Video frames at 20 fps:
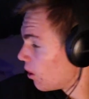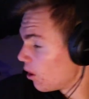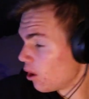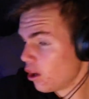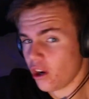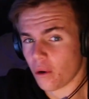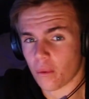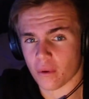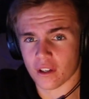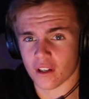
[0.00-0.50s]

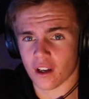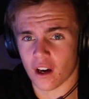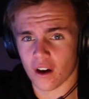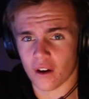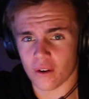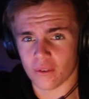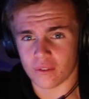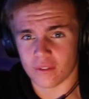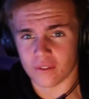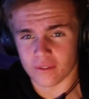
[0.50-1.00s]
Who would have
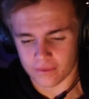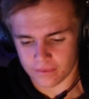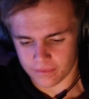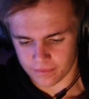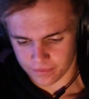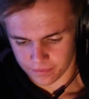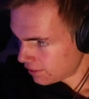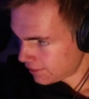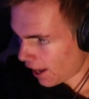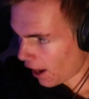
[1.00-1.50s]
known?
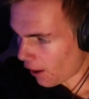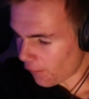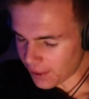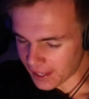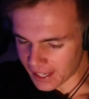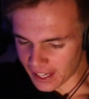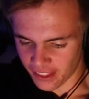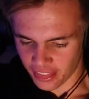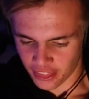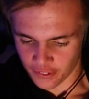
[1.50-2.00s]
Tower
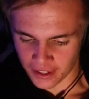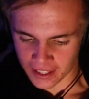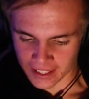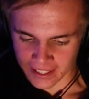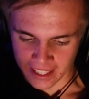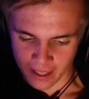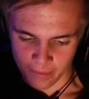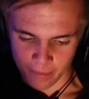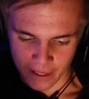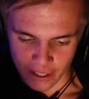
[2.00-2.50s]
E three
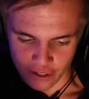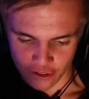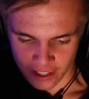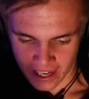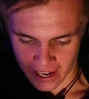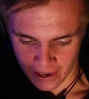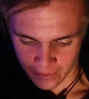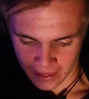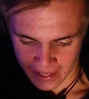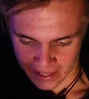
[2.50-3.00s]
to give me a
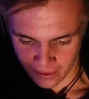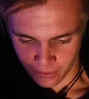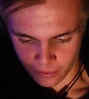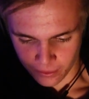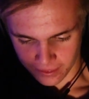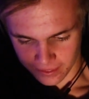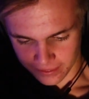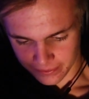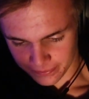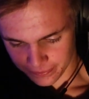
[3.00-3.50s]
shout out.